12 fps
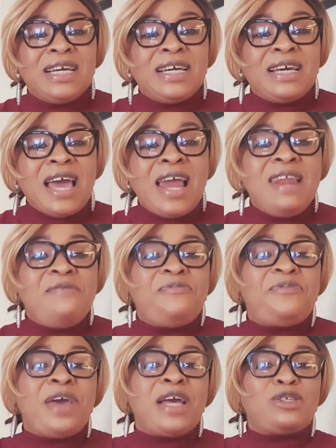
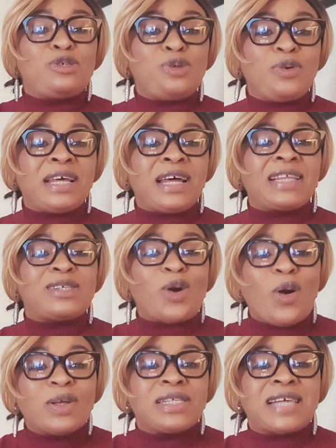alleviate you, the
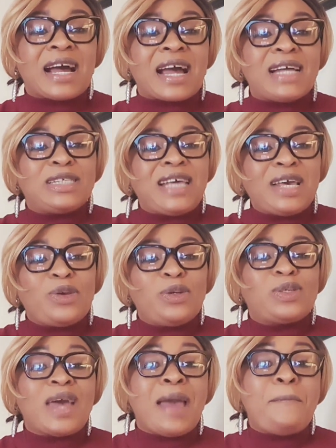thoughts that can take you
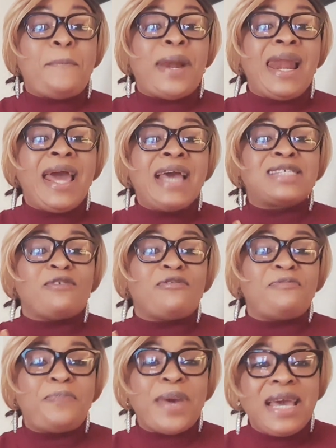to a place of
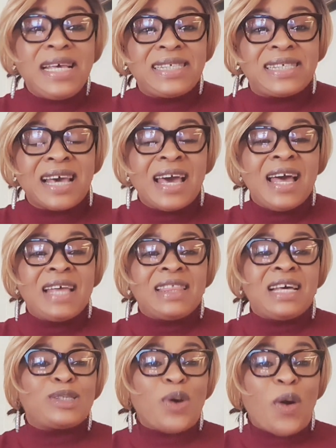peace,
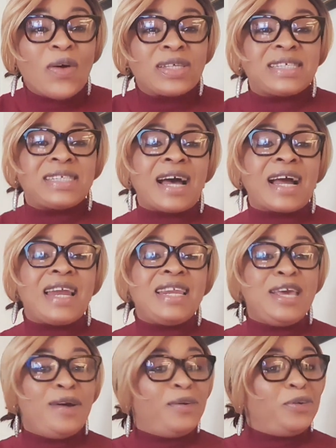the thoughts that can
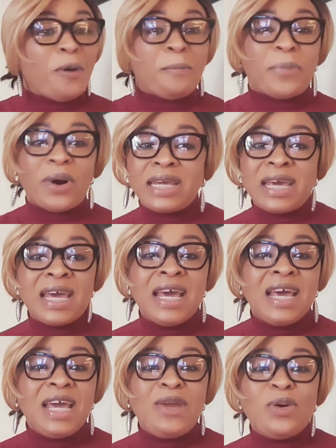heal your body,
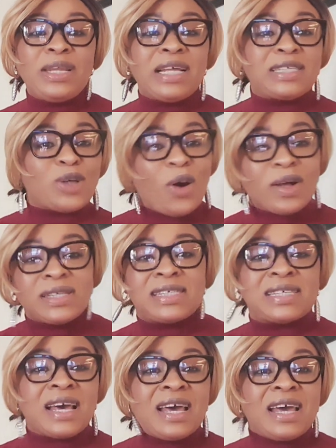the
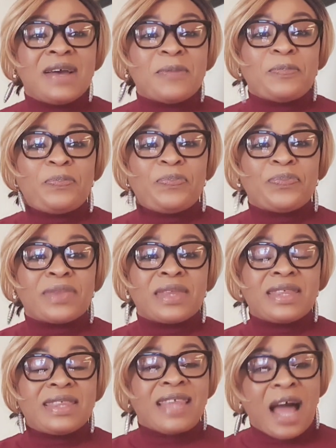thoughts
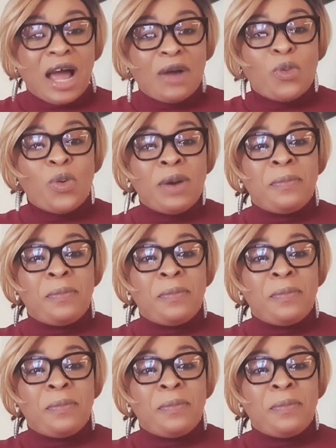that will,